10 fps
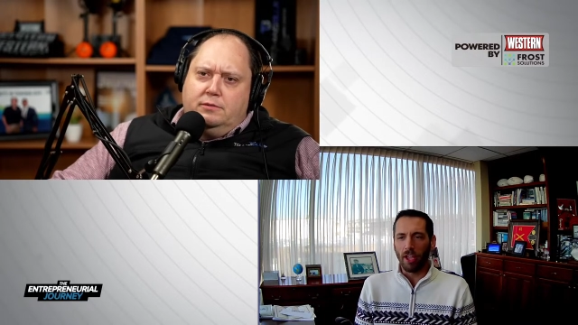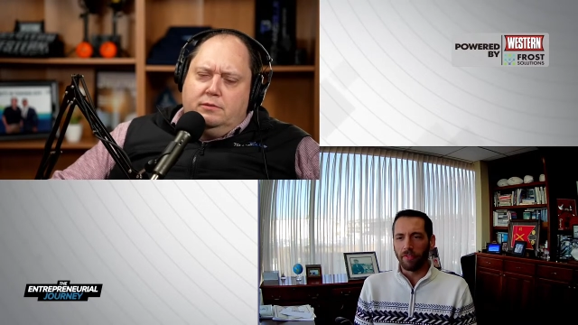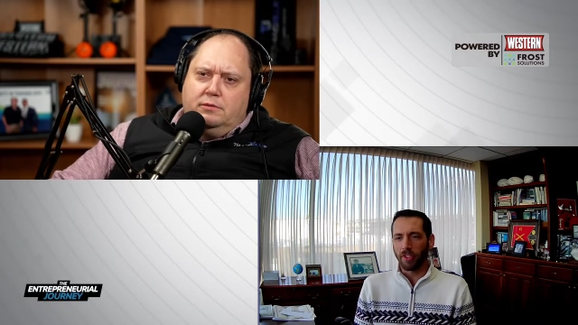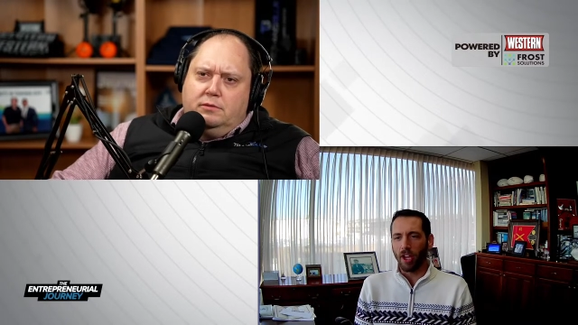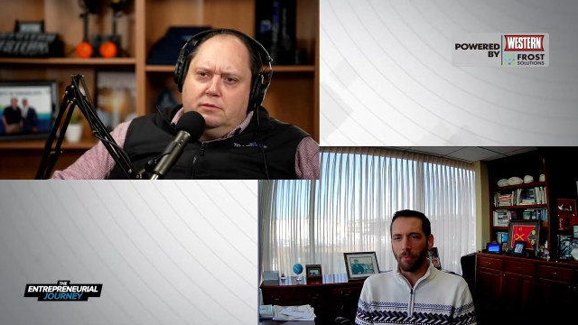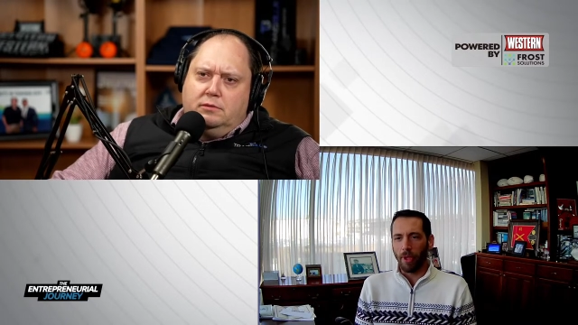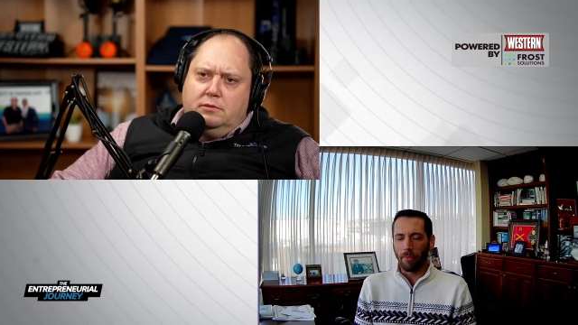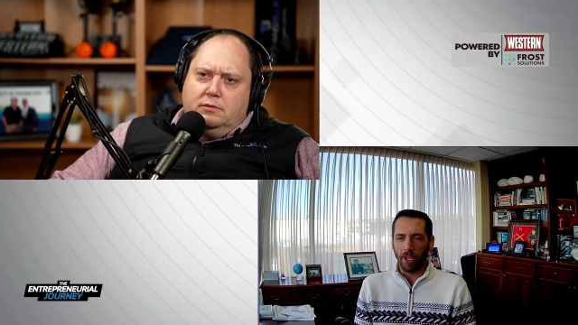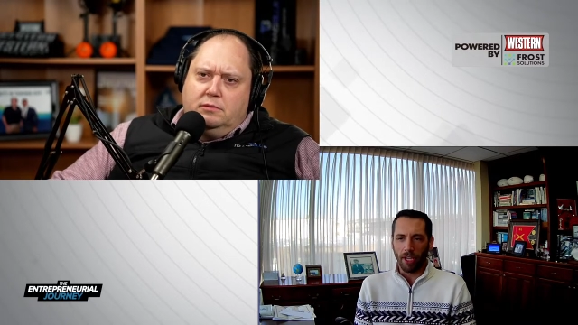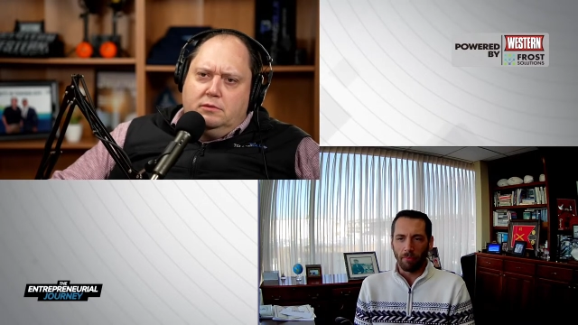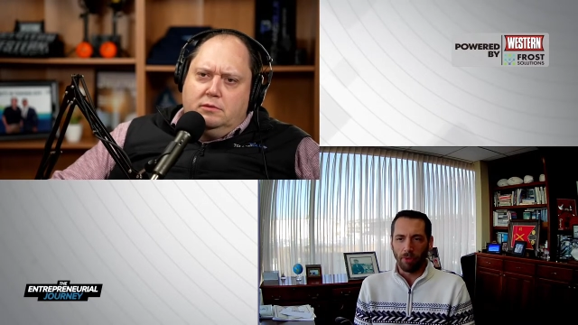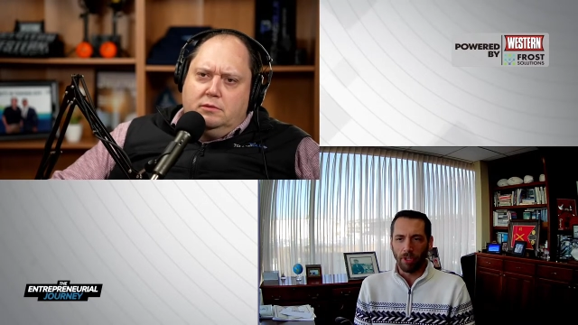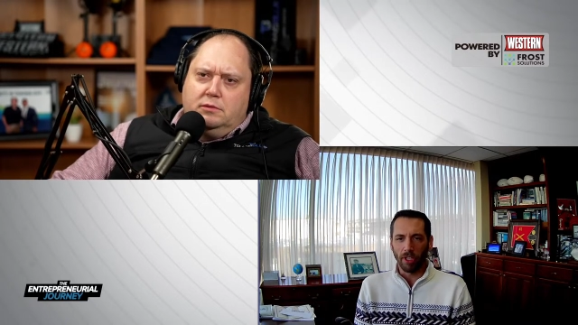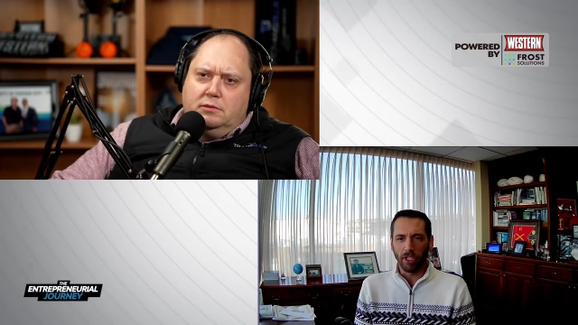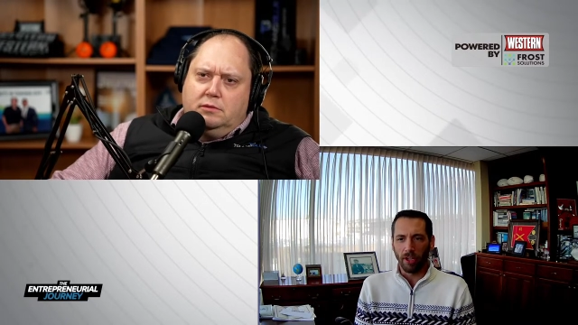Speaker 1: your lifestyle may
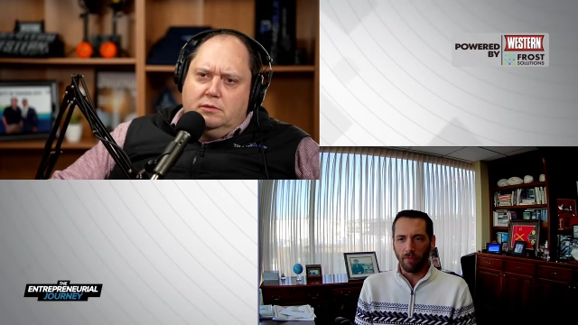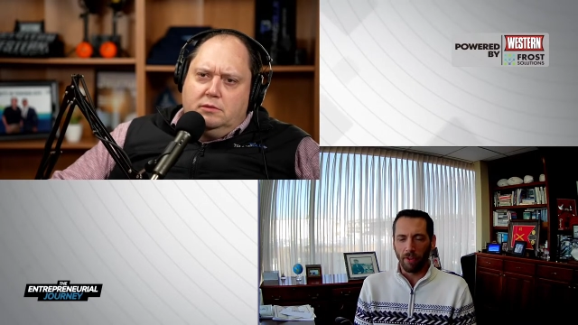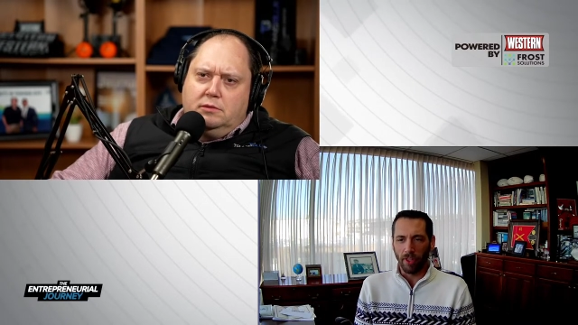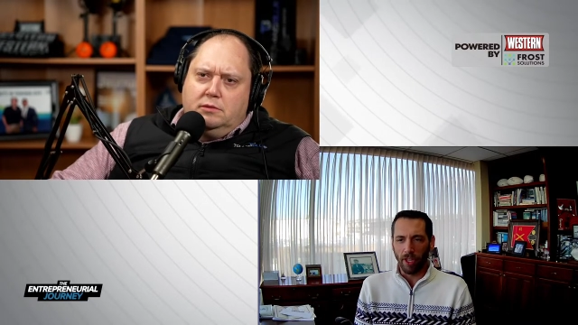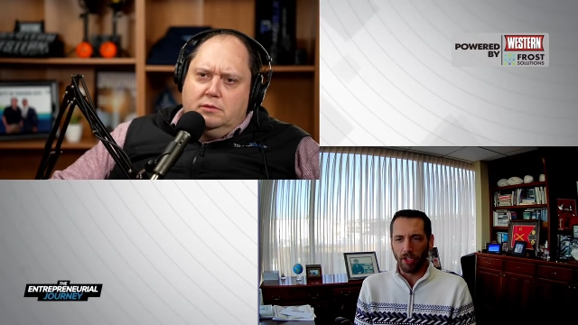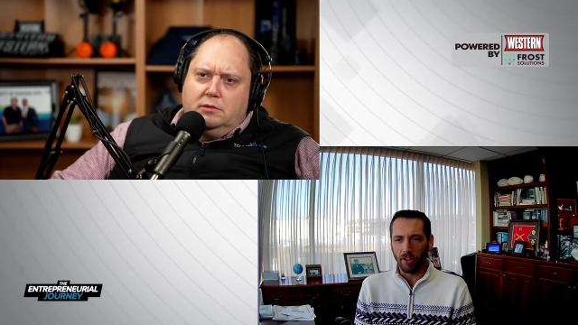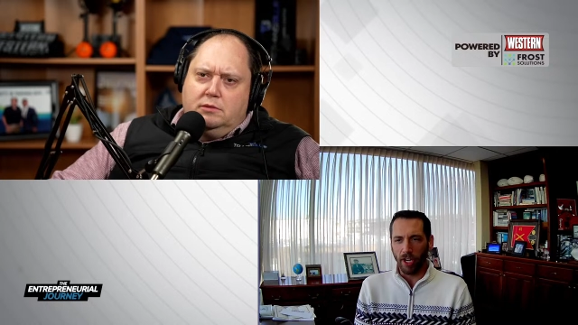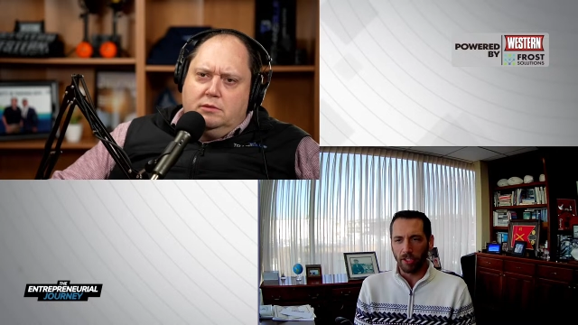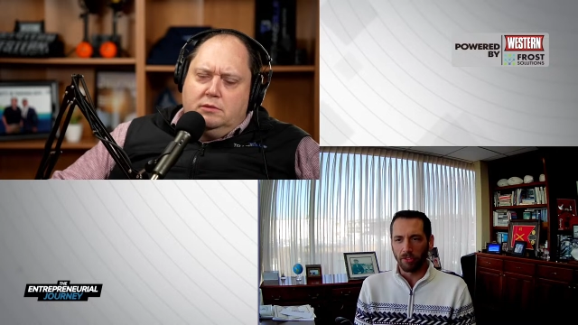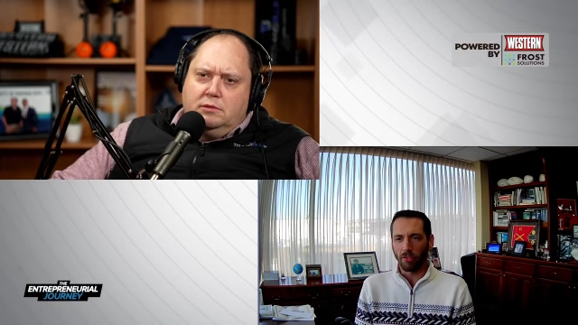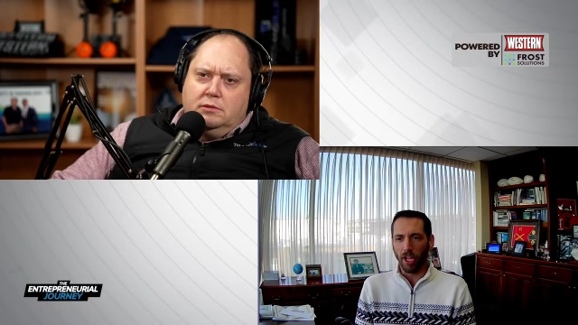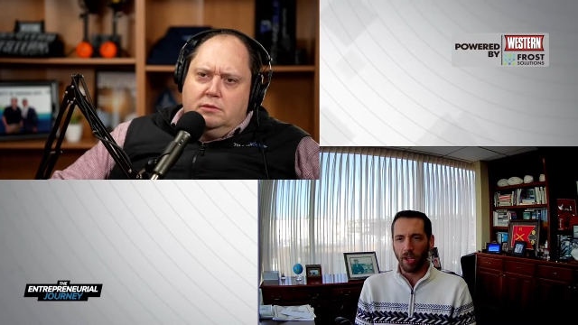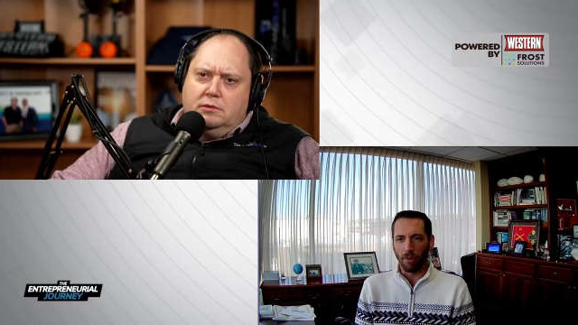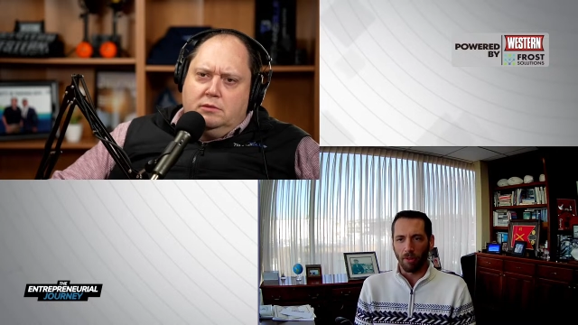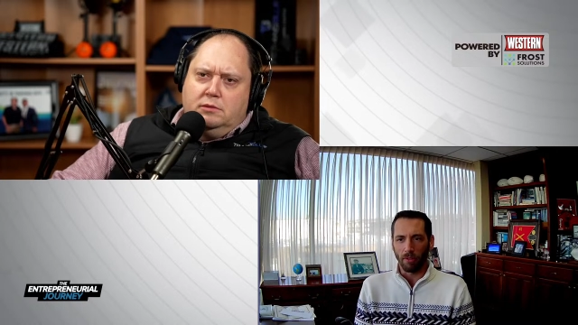be completely different than your
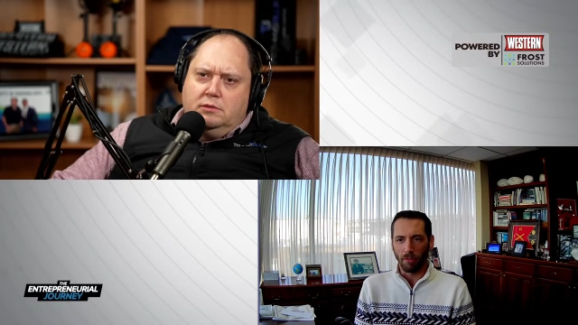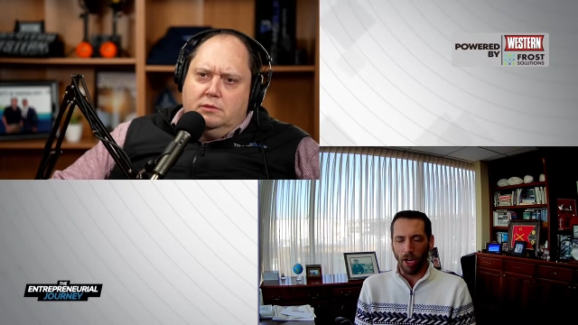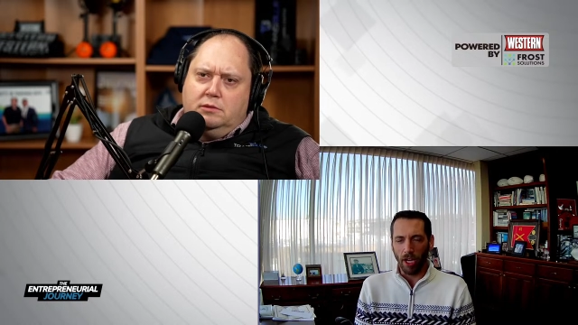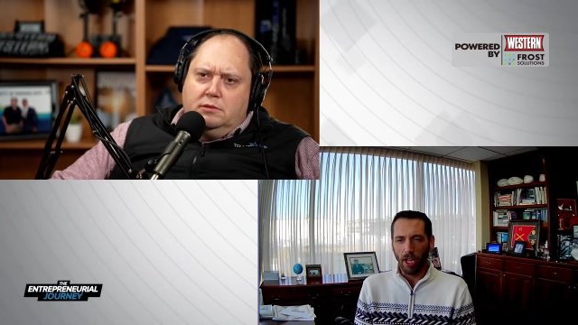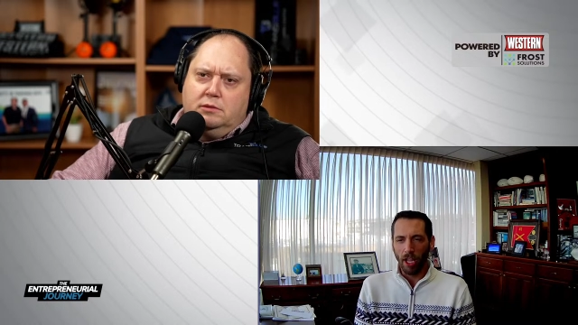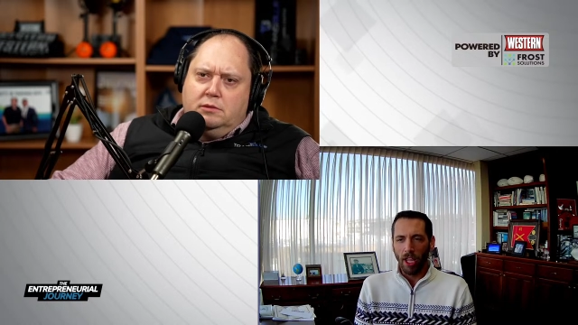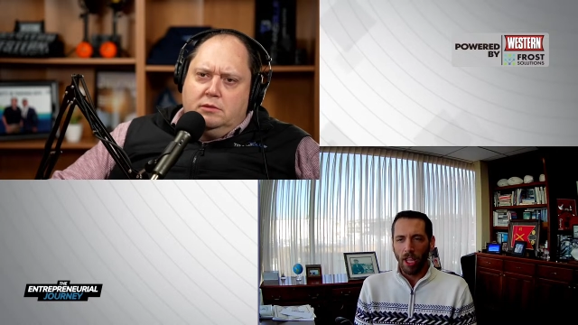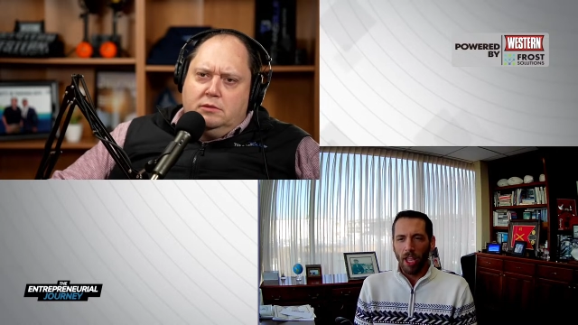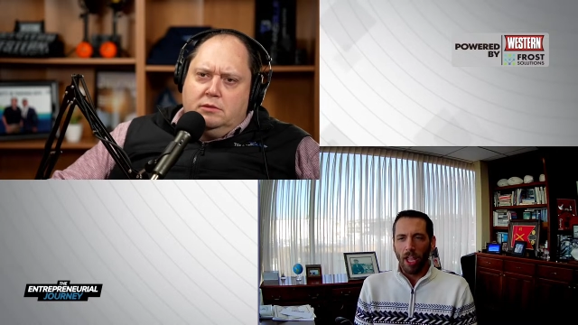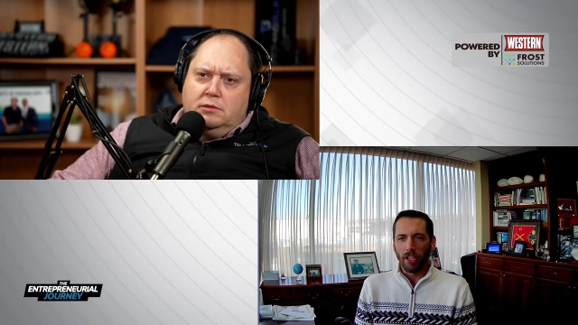next door neighbor right